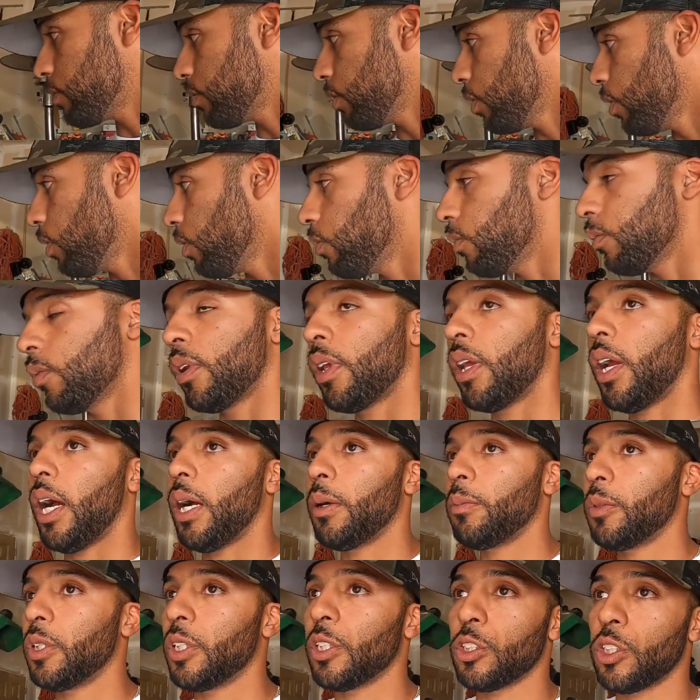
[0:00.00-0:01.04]
So
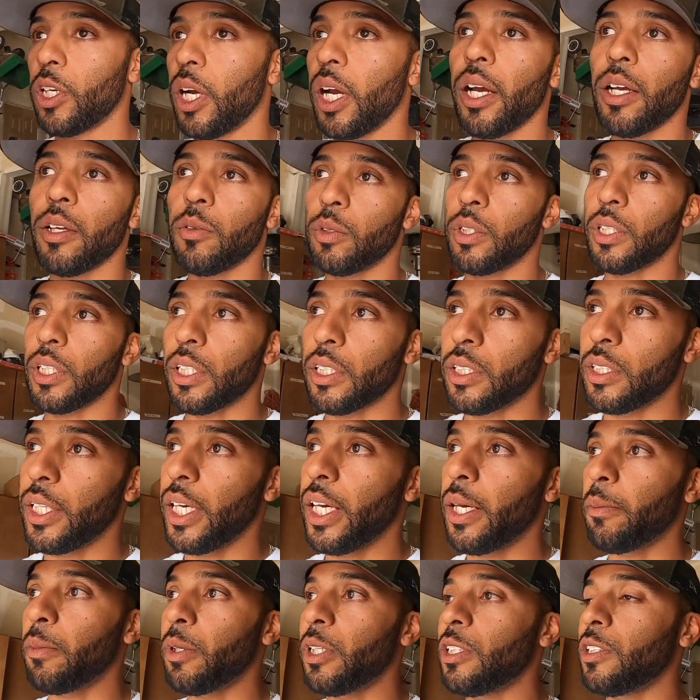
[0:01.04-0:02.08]
I'm going to try it with the
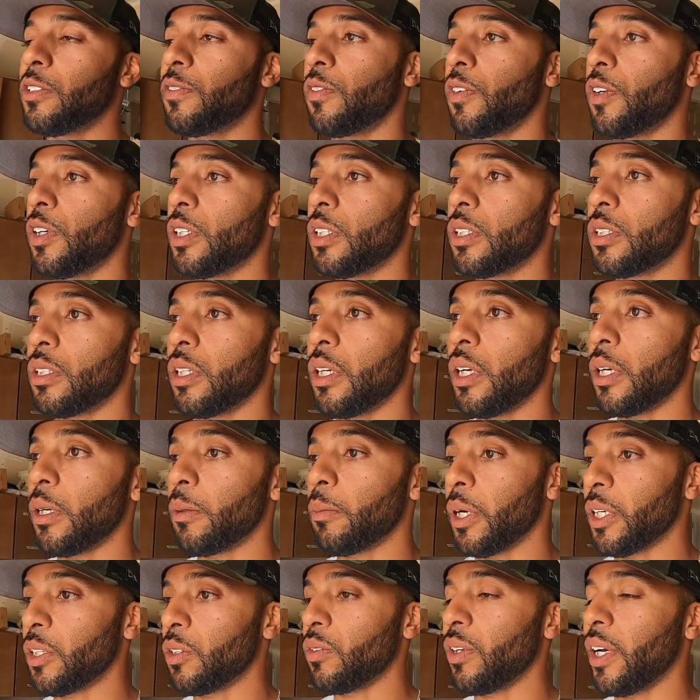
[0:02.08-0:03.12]
contaminants first.
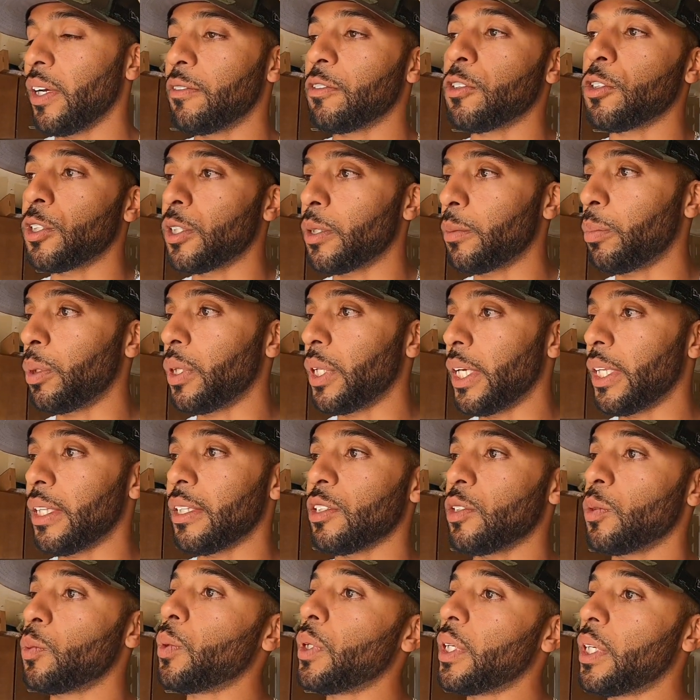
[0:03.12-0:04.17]
I do have a trip planned
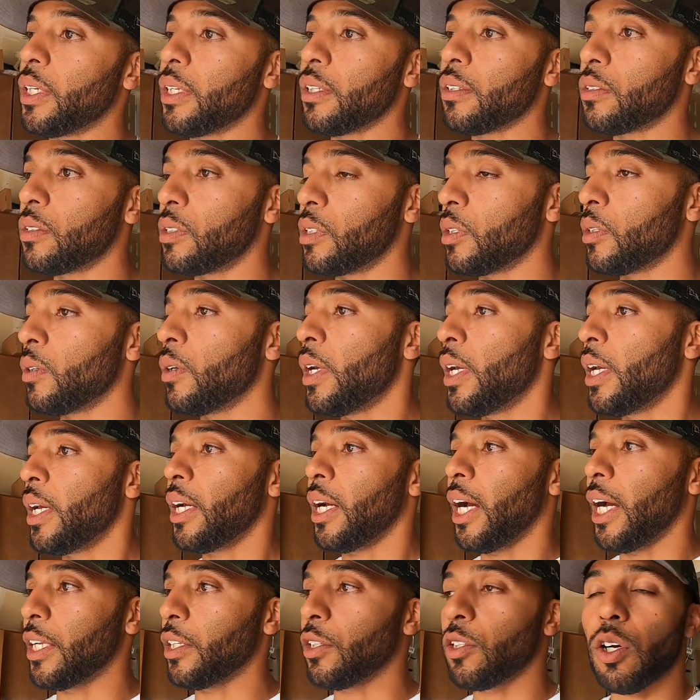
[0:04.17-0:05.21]
this weekend, so
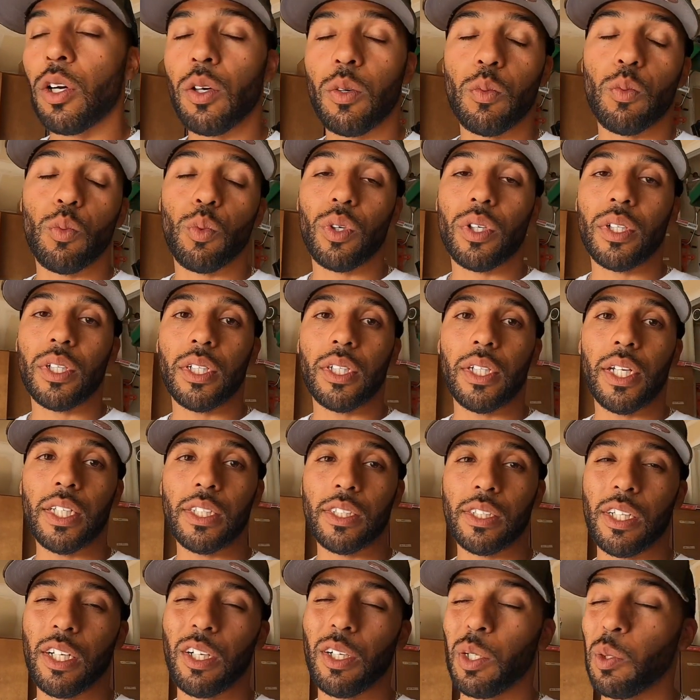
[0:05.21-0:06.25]
I don't
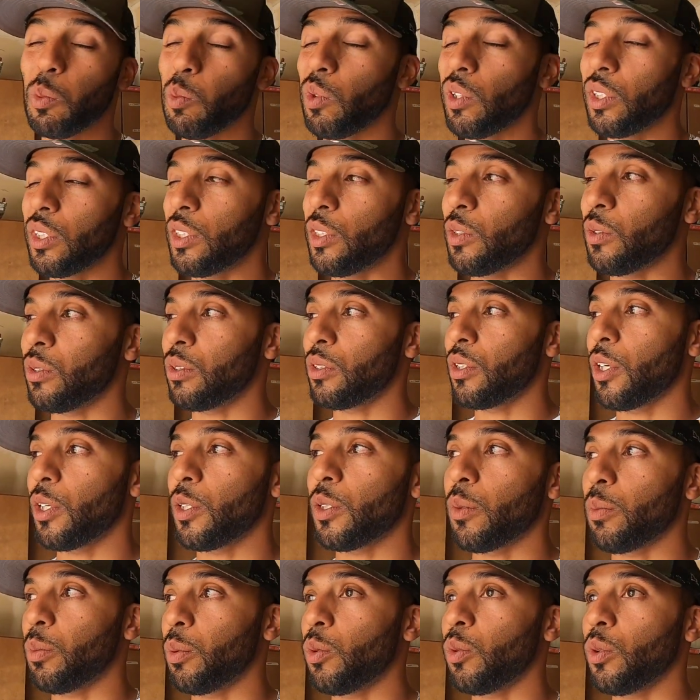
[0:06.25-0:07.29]
necessarily want to start
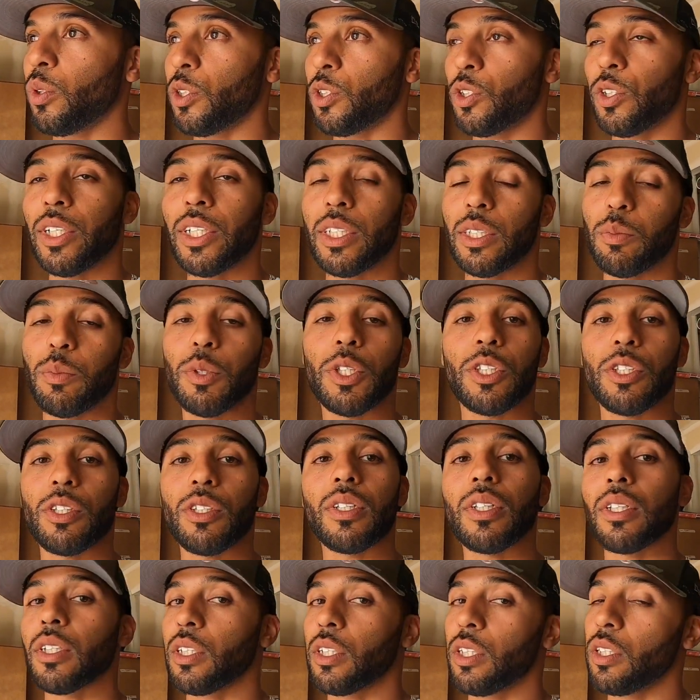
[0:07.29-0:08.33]
to pull the
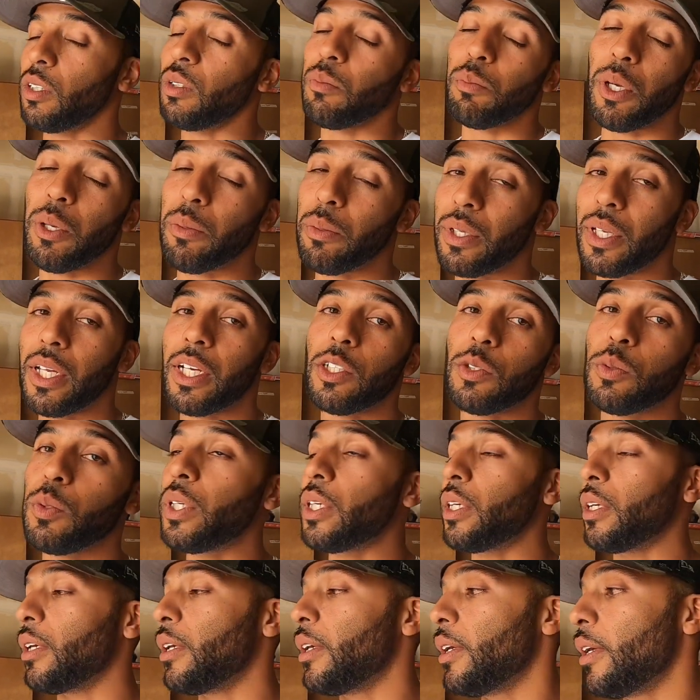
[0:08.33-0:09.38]
transmission until maybe next
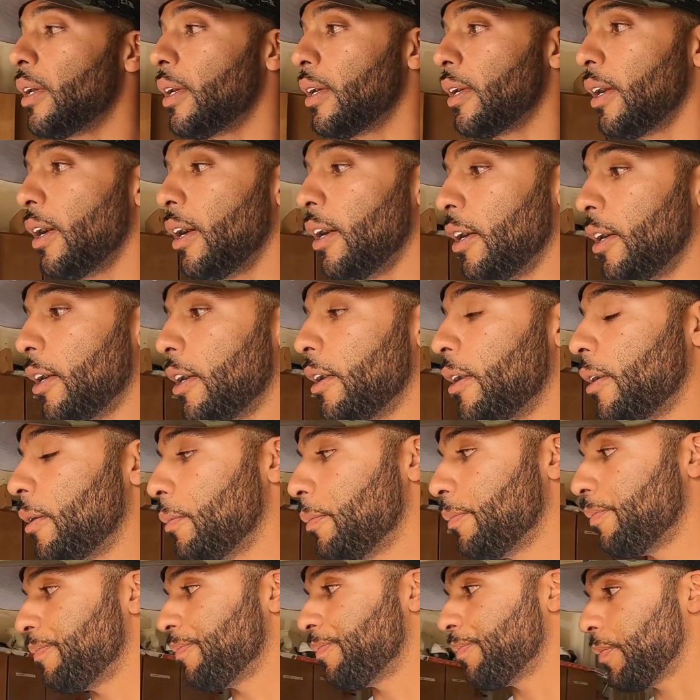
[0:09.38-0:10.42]
week.
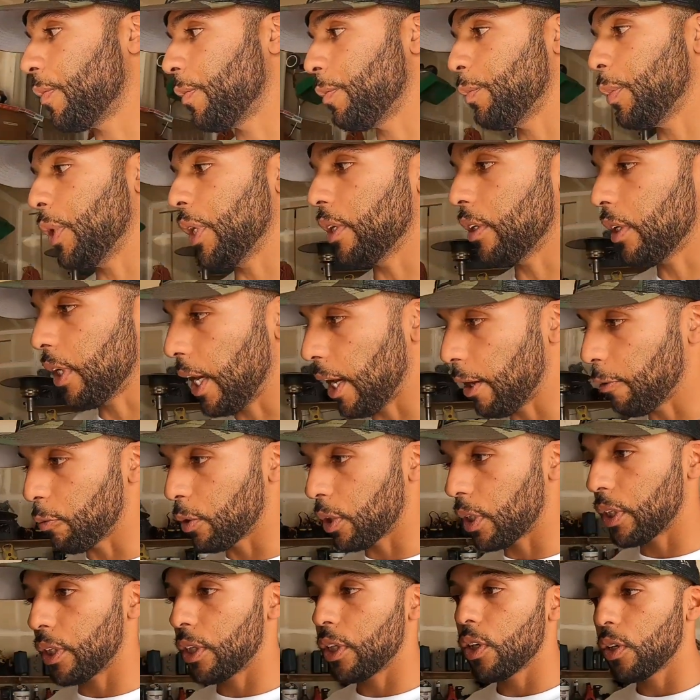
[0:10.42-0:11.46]
But yeah, we're
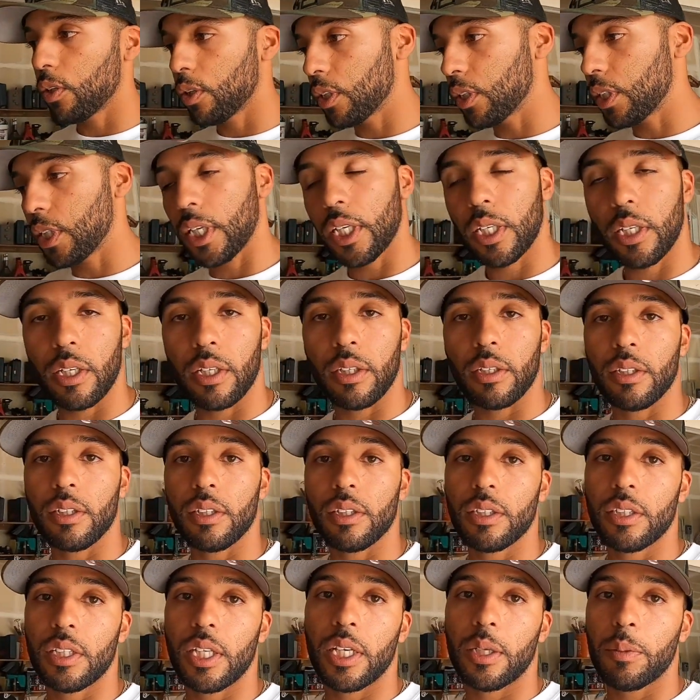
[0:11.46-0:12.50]
going to go the
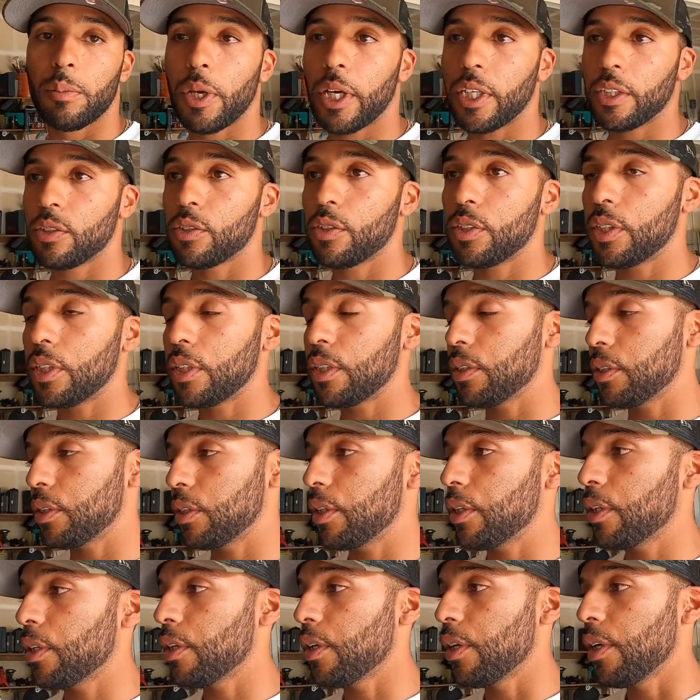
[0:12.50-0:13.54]
tick master
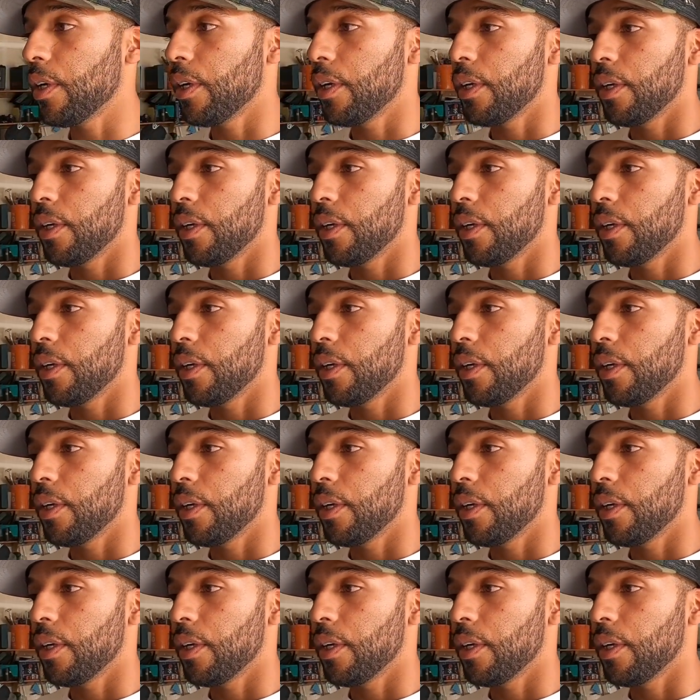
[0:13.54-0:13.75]
cylinder.